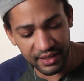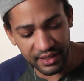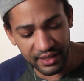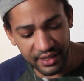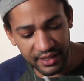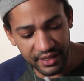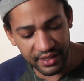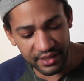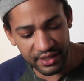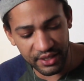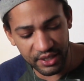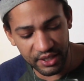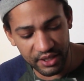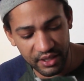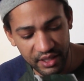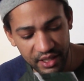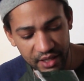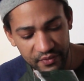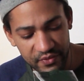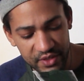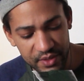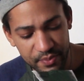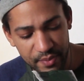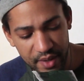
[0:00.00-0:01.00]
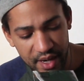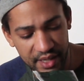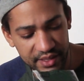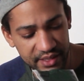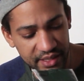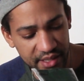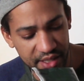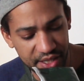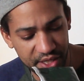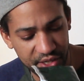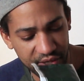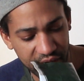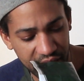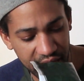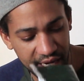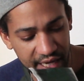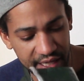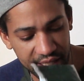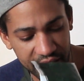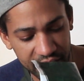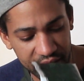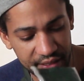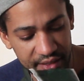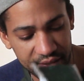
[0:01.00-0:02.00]
You either love this mate or you
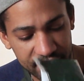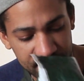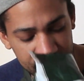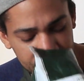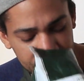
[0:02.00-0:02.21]
hate it.